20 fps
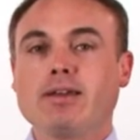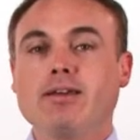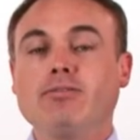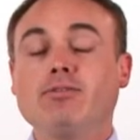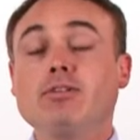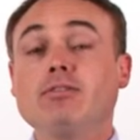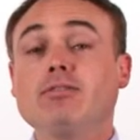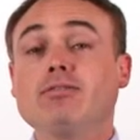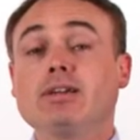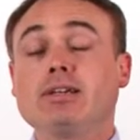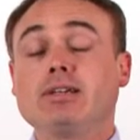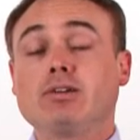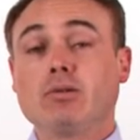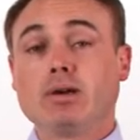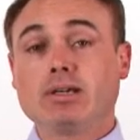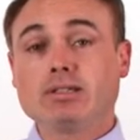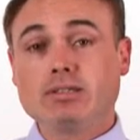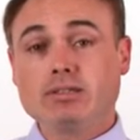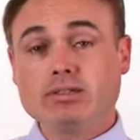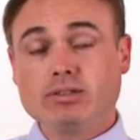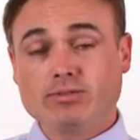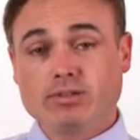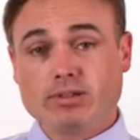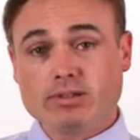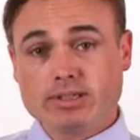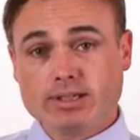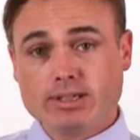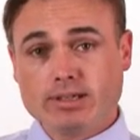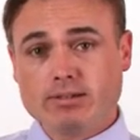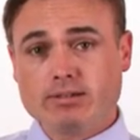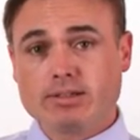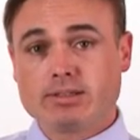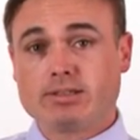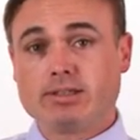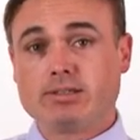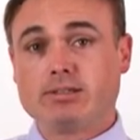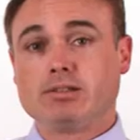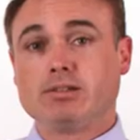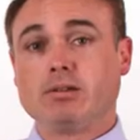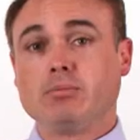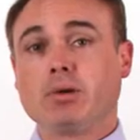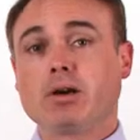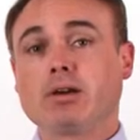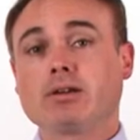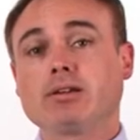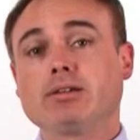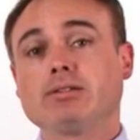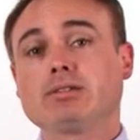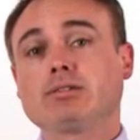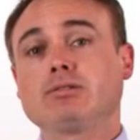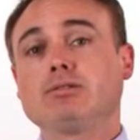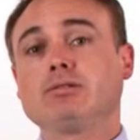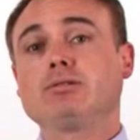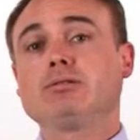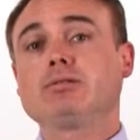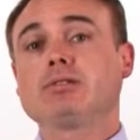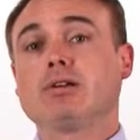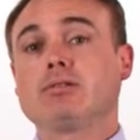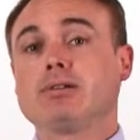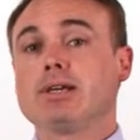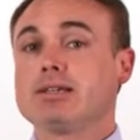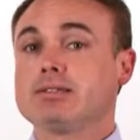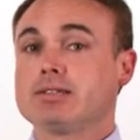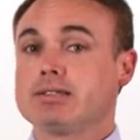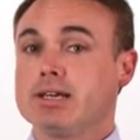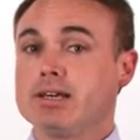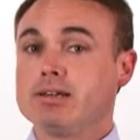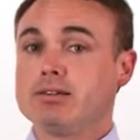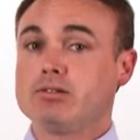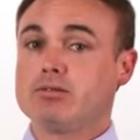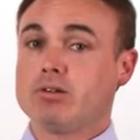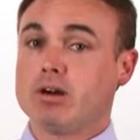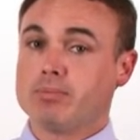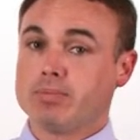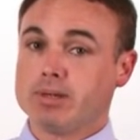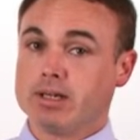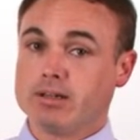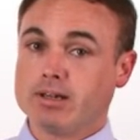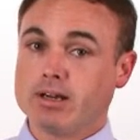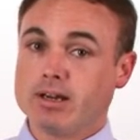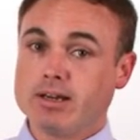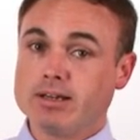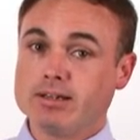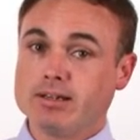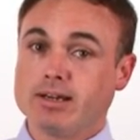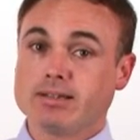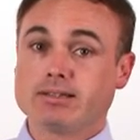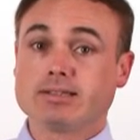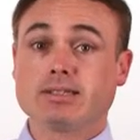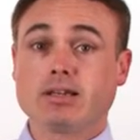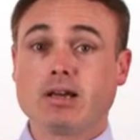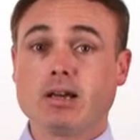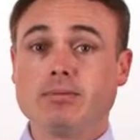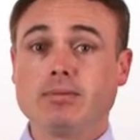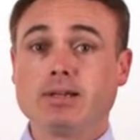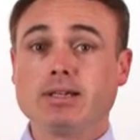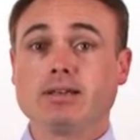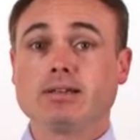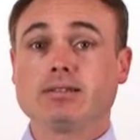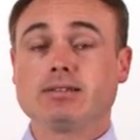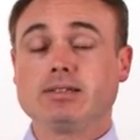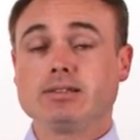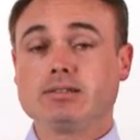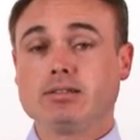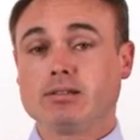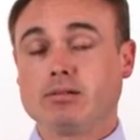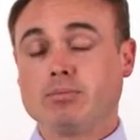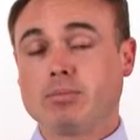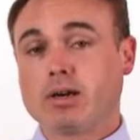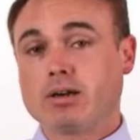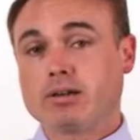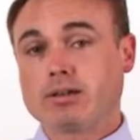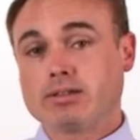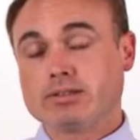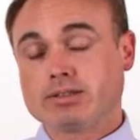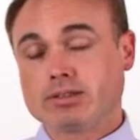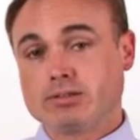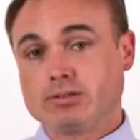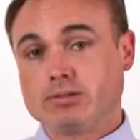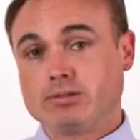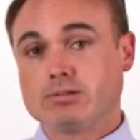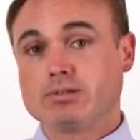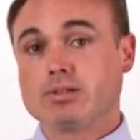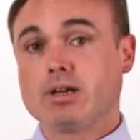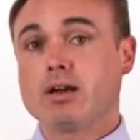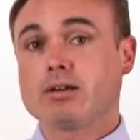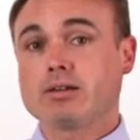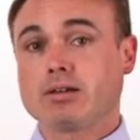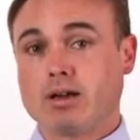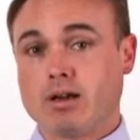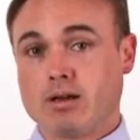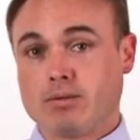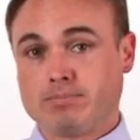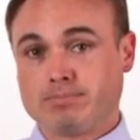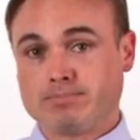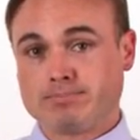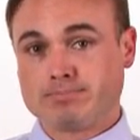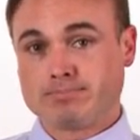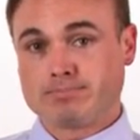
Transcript: If you have any questions for us here at Digital Marketing School, don't hesitate to drop me a line at simon@digitalmarketingschool.com.